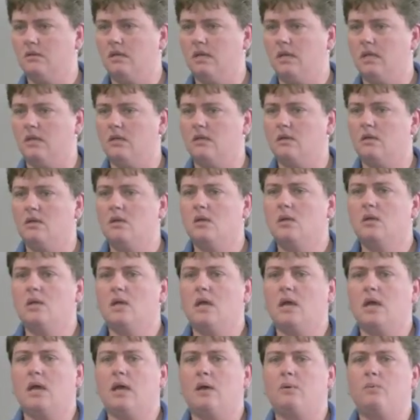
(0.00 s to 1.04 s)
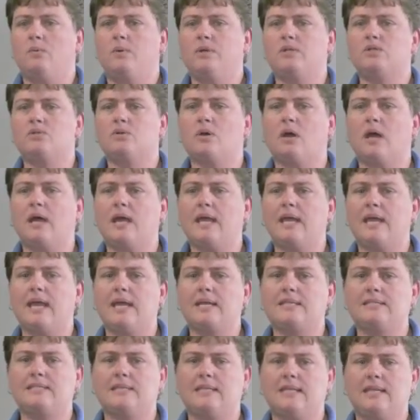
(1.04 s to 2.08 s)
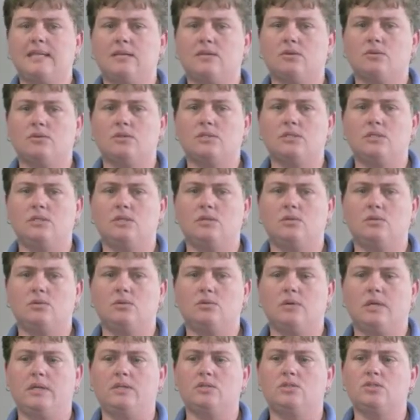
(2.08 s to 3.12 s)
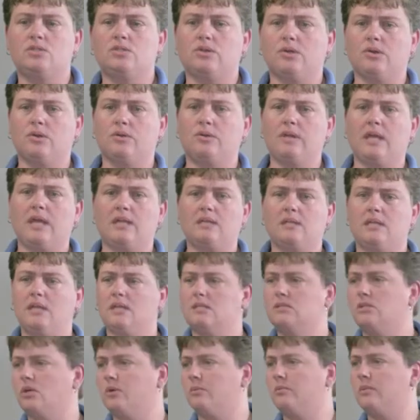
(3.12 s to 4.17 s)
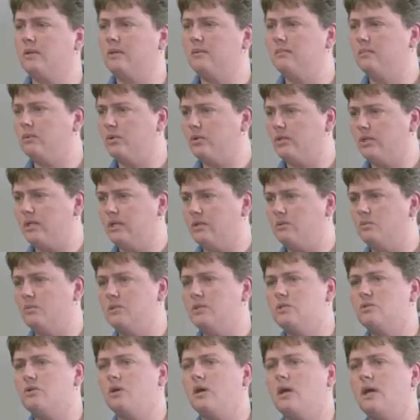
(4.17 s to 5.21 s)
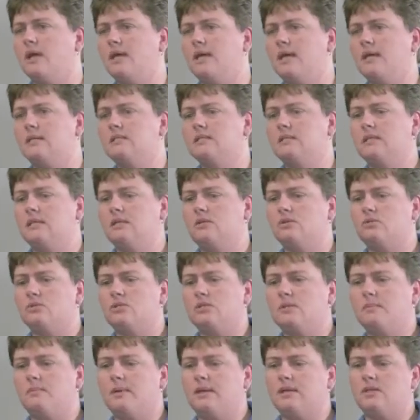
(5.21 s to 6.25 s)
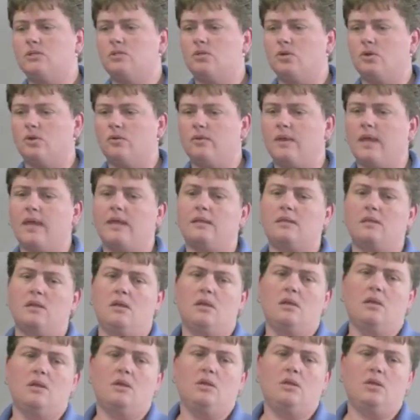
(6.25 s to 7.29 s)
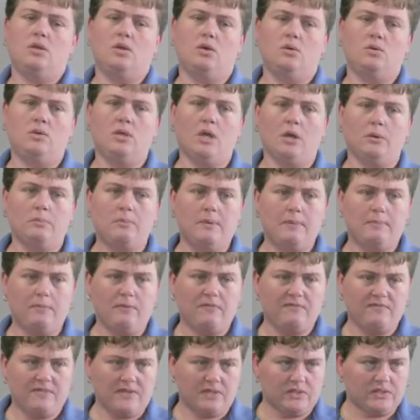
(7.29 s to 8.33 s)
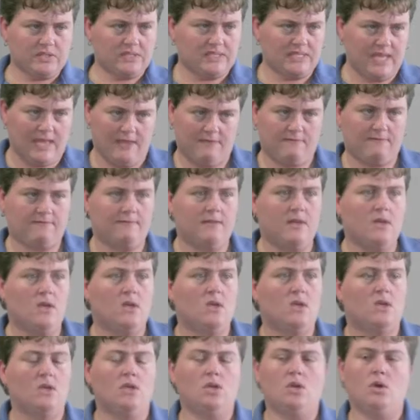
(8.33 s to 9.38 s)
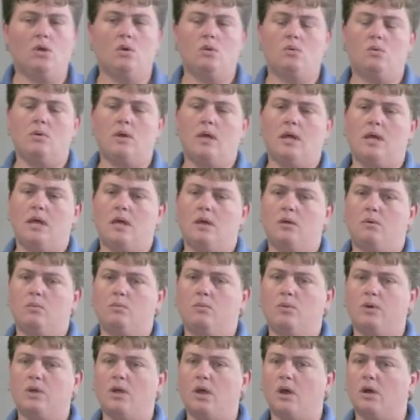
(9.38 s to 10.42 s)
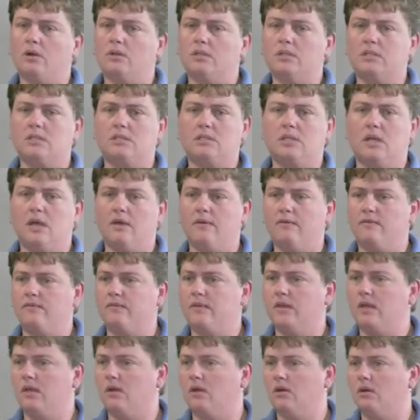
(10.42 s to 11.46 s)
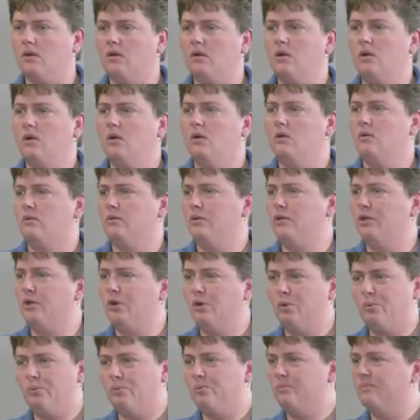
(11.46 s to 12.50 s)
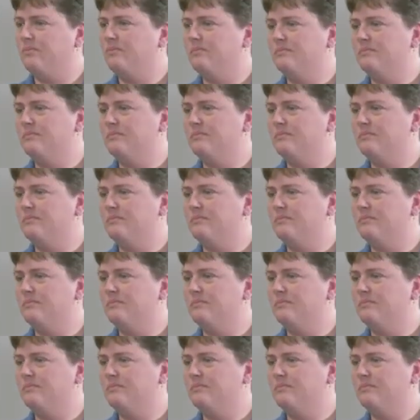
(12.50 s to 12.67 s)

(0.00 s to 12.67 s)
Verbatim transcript: Okay? Uh, we try as leaders to ensure that kids aren't being bullied. We try as leaders to make sure that you know young people feel safe, you know, uh, regardless of their you know